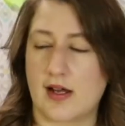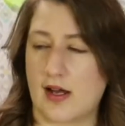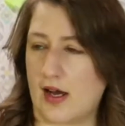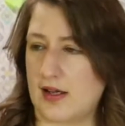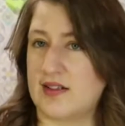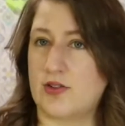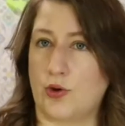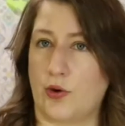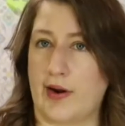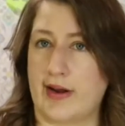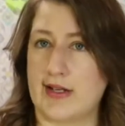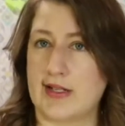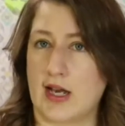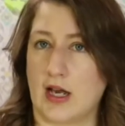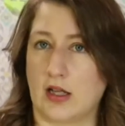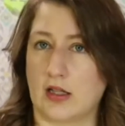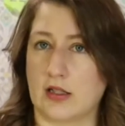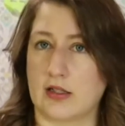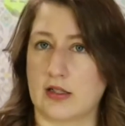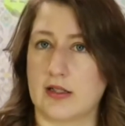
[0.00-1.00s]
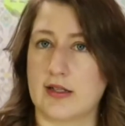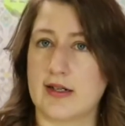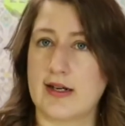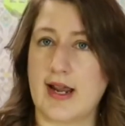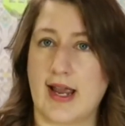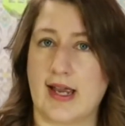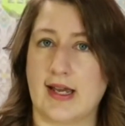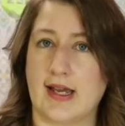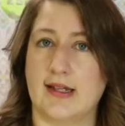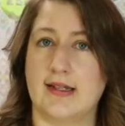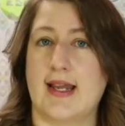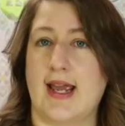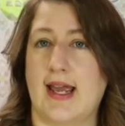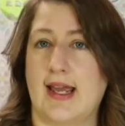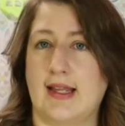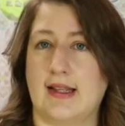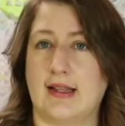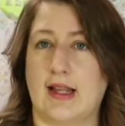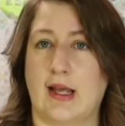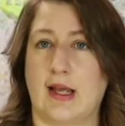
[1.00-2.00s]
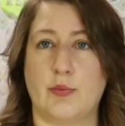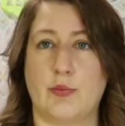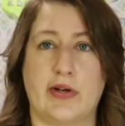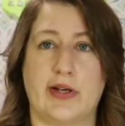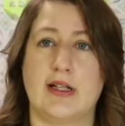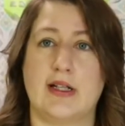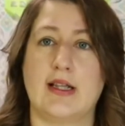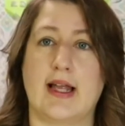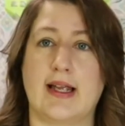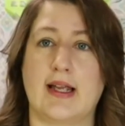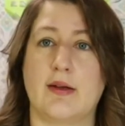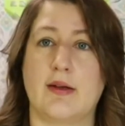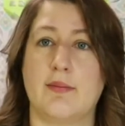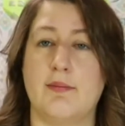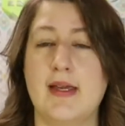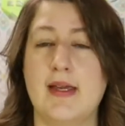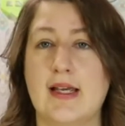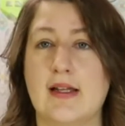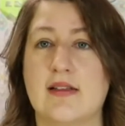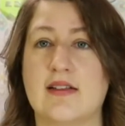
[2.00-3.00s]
storyteller and a librarian like me.